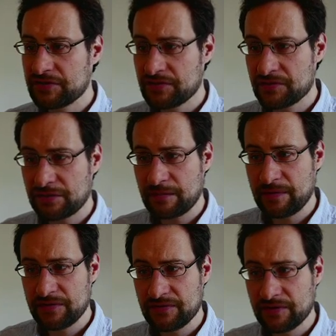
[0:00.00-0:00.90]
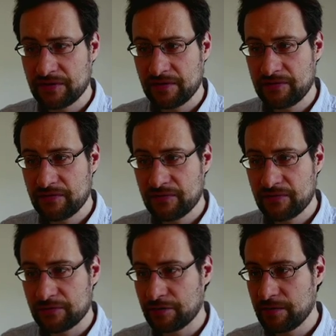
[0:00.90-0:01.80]
This is what I meant the other
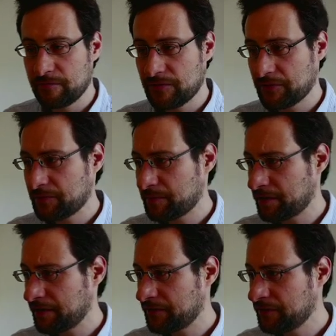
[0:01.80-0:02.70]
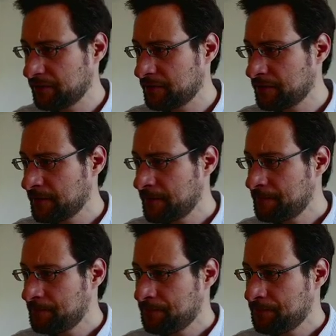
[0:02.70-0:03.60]
stream with this Python,
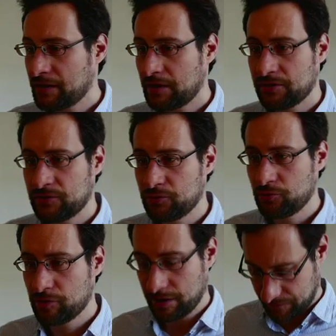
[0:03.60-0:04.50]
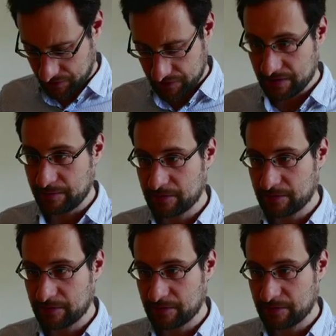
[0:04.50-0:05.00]
to have just some